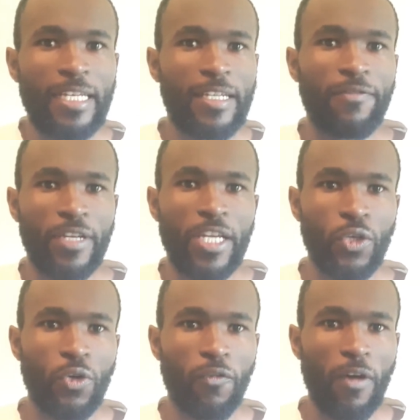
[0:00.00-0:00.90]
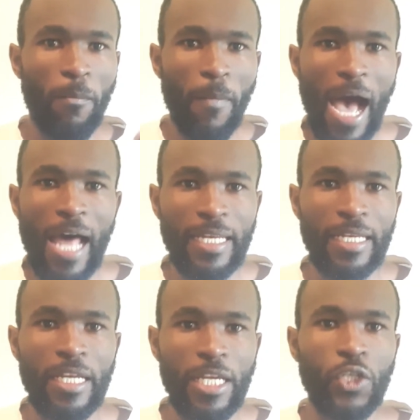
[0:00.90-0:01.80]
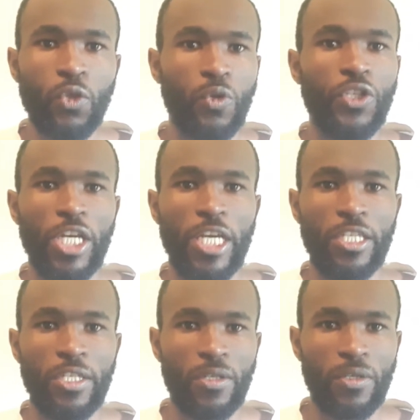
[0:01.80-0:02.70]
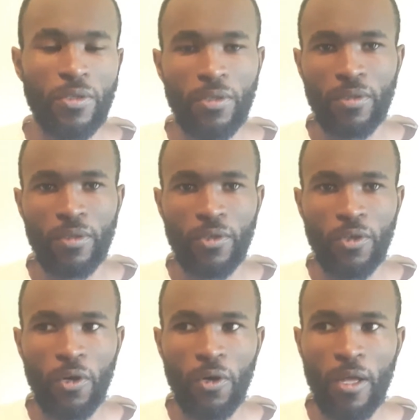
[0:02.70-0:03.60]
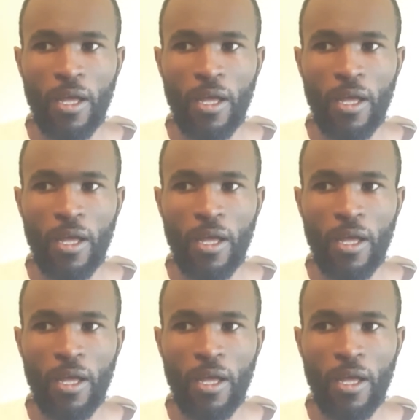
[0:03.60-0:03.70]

definition of a man should change, you know.